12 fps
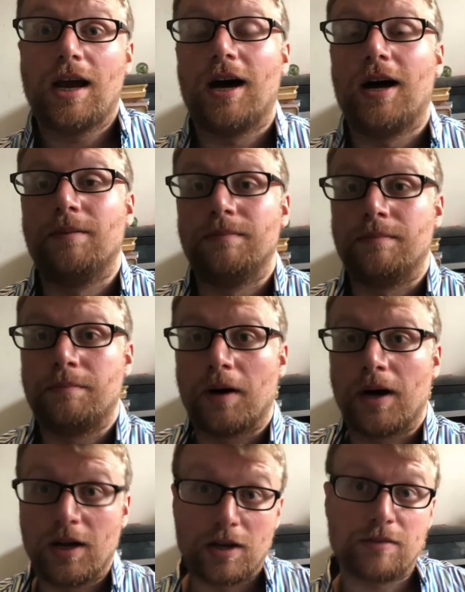
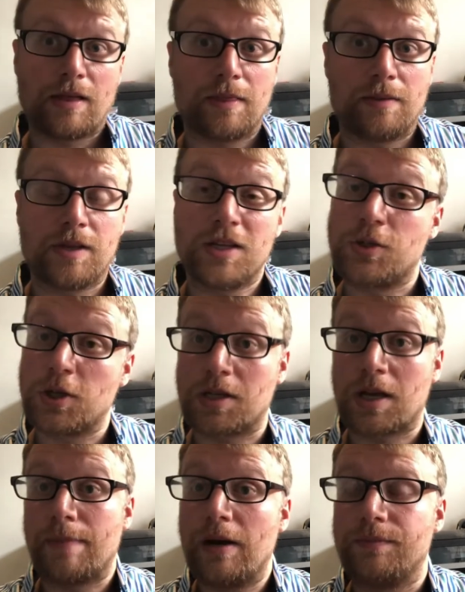by her that has just
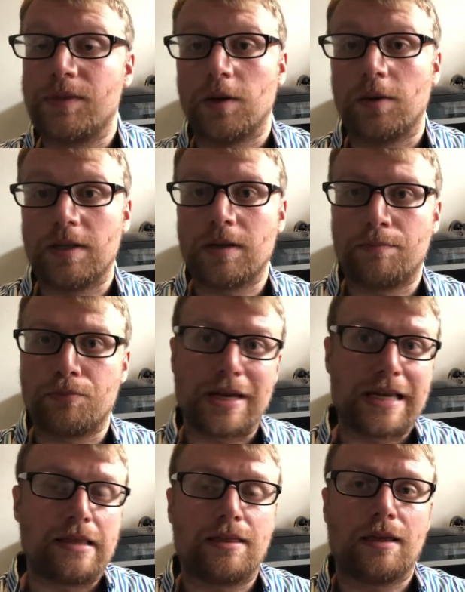come out, so it's
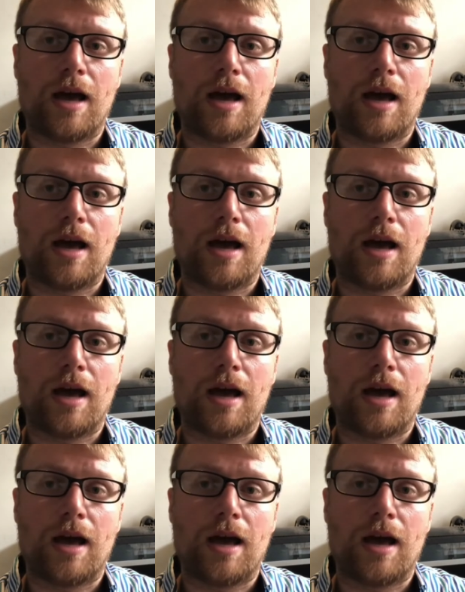Breathe